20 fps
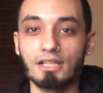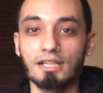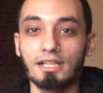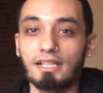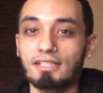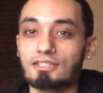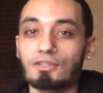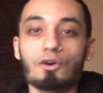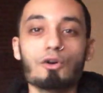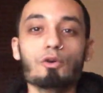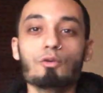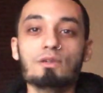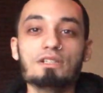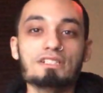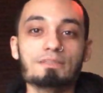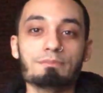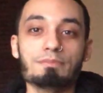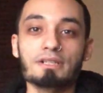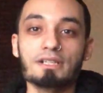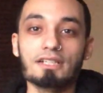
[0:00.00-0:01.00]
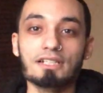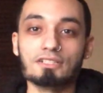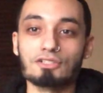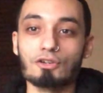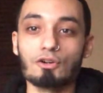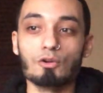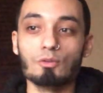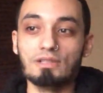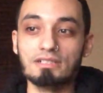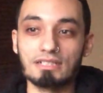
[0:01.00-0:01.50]
It's always been, it's
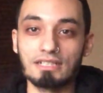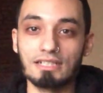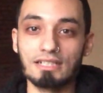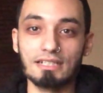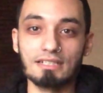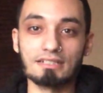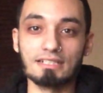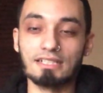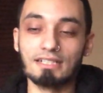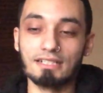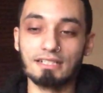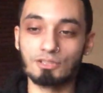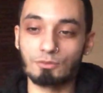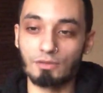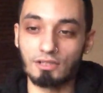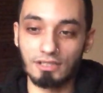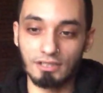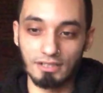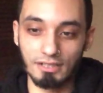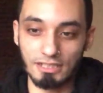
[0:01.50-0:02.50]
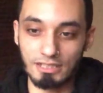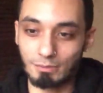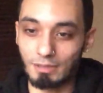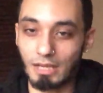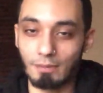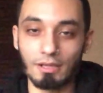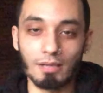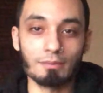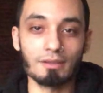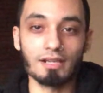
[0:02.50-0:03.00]
always is, it is what it is,
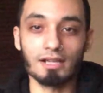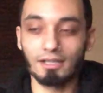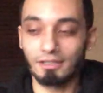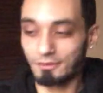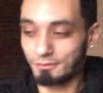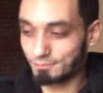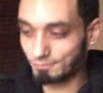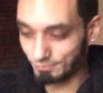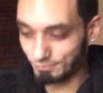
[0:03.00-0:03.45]
blah, blah, blah.